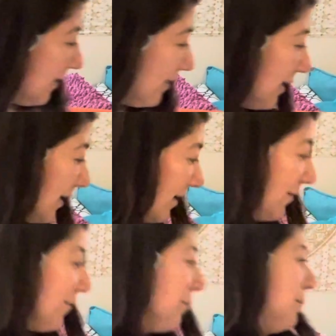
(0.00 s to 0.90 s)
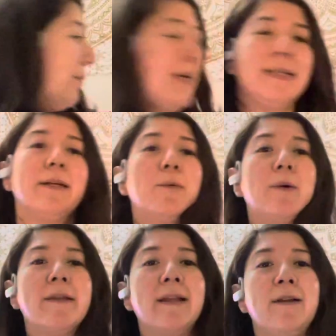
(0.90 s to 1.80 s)
The basic
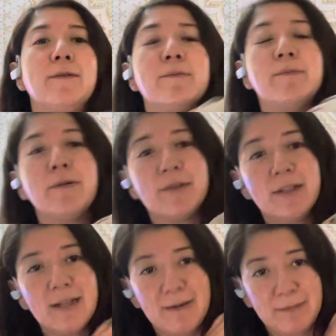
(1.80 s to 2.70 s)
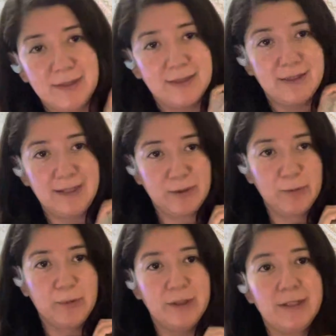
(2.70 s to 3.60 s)
one that I use most of the time is this
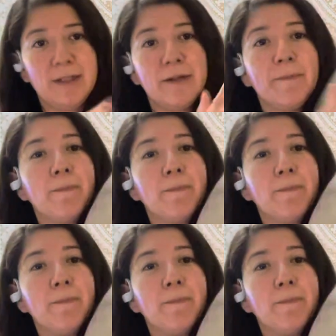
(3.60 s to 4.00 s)
one,